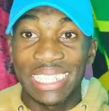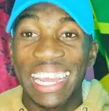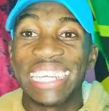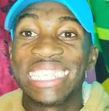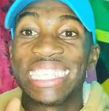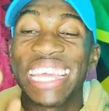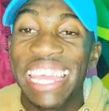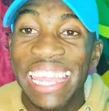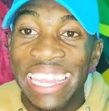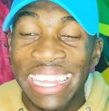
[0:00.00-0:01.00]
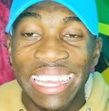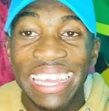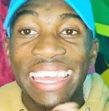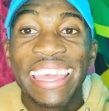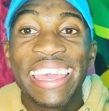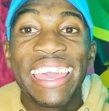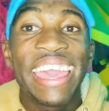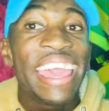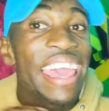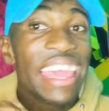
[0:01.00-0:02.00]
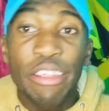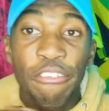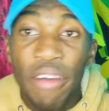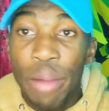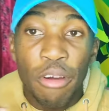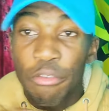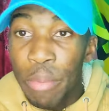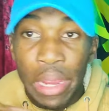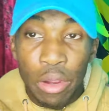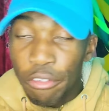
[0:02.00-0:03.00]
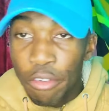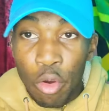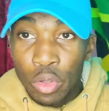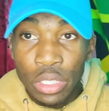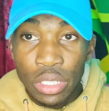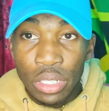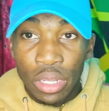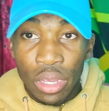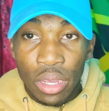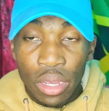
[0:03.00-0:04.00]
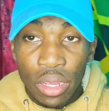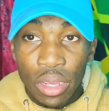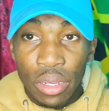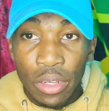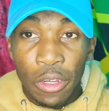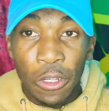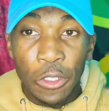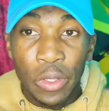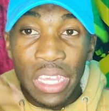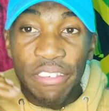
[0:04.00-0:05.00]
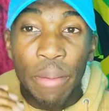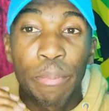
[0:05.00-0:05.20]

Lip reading: Containing any form of microphones to give a